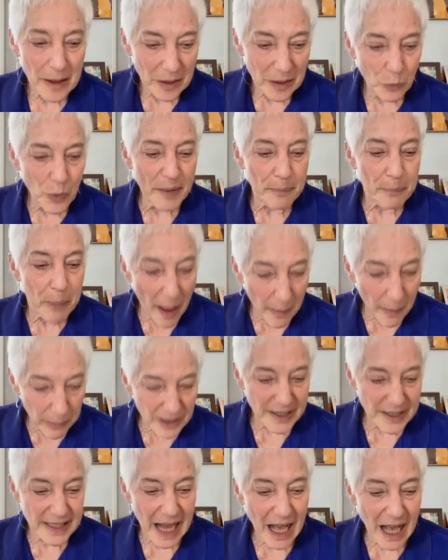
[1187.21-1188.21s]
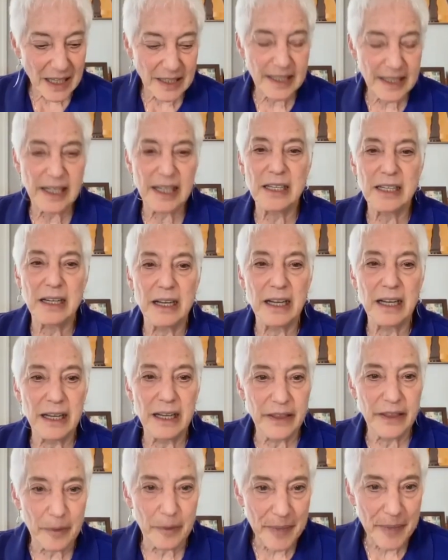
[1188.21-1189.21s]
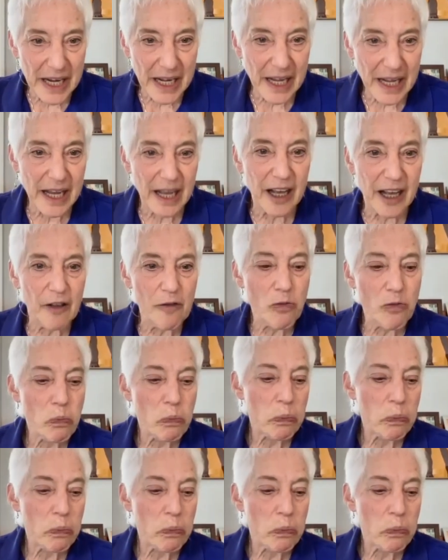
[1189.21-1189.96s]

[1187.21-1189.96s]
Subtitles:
we publicized it in the media.